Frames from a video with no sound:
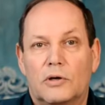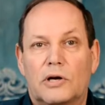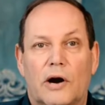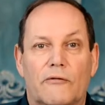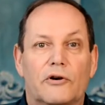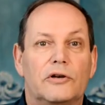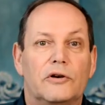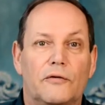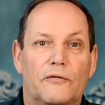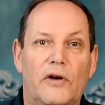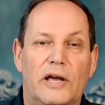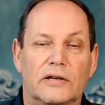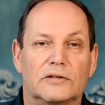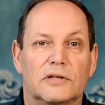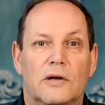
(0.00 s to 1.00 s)
covering your
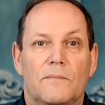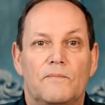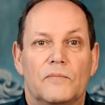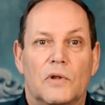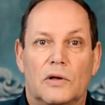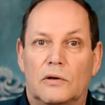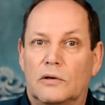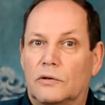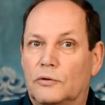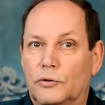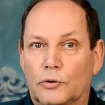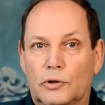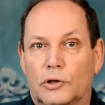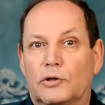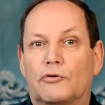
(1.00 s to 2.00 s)
face,
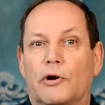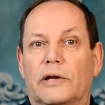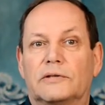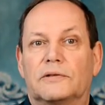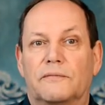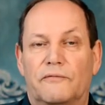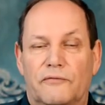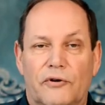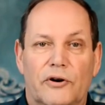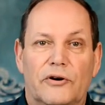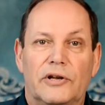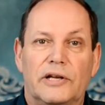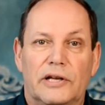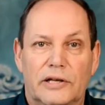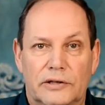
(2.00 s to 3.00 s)
you can create some
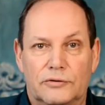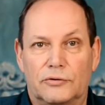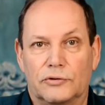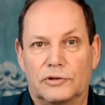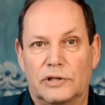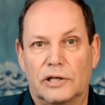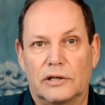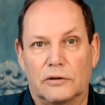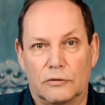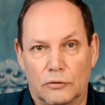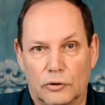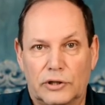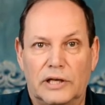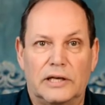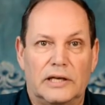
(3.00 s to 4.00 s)
very interesting
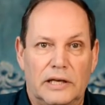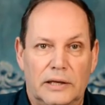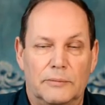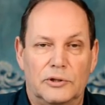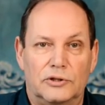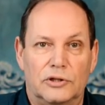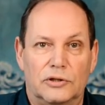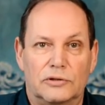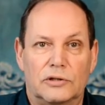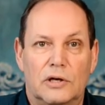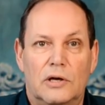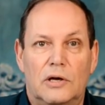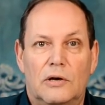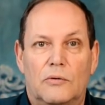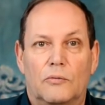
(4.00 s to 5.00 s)
looking images
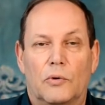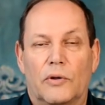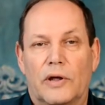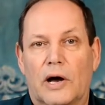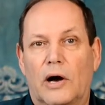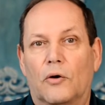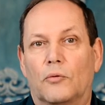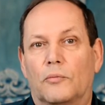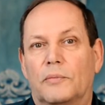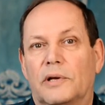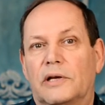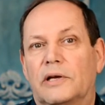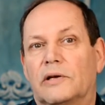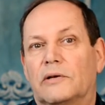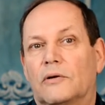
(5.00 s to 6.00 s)
without
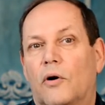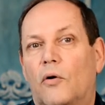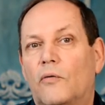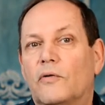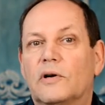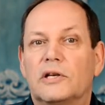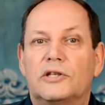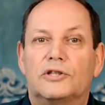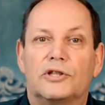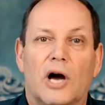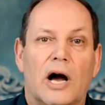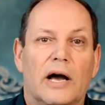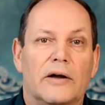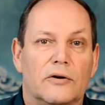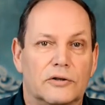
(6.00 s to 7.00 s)
being overly
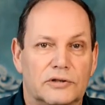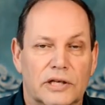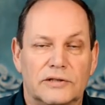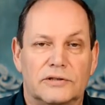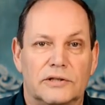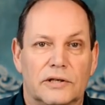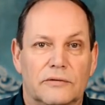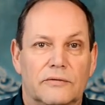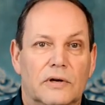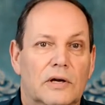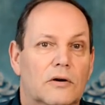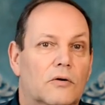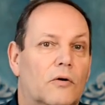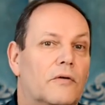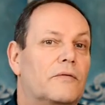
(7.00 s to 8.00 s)
shy or sensitive
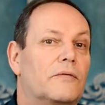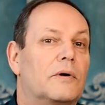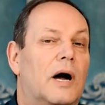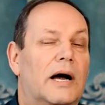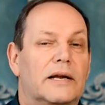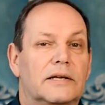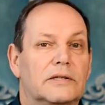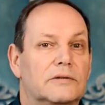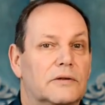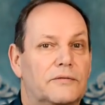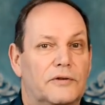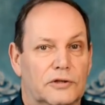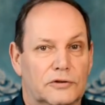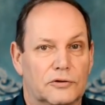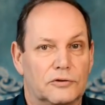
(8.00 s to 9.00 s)
or hiding the
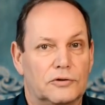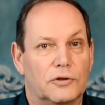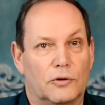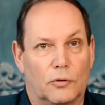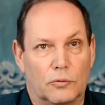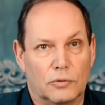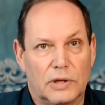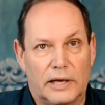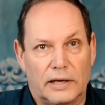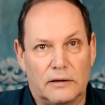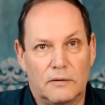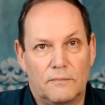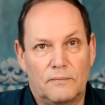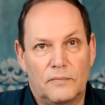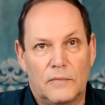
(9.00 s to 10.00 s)
features you don't like.
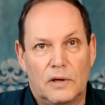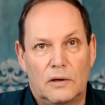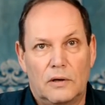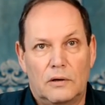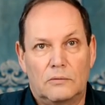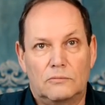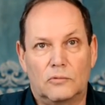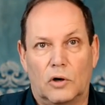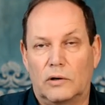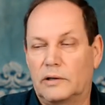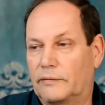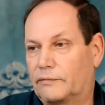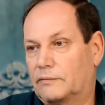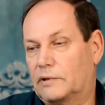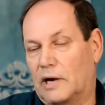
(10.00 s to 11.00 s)
Well,
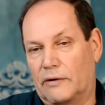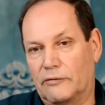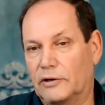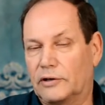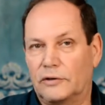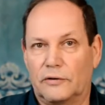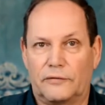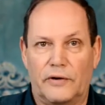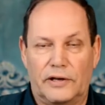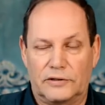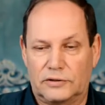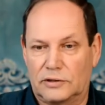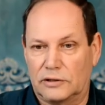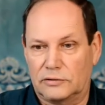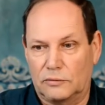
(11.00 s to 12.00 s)
if covering your face
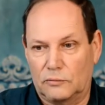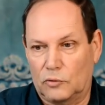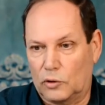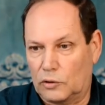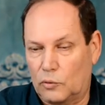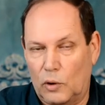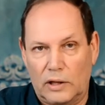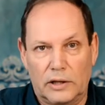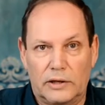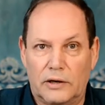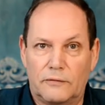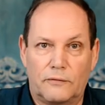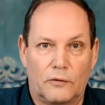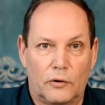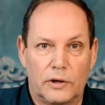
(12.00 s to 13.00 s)
doesn't work well
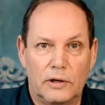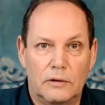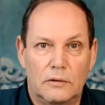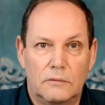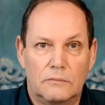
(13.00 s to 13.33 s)
enough for you,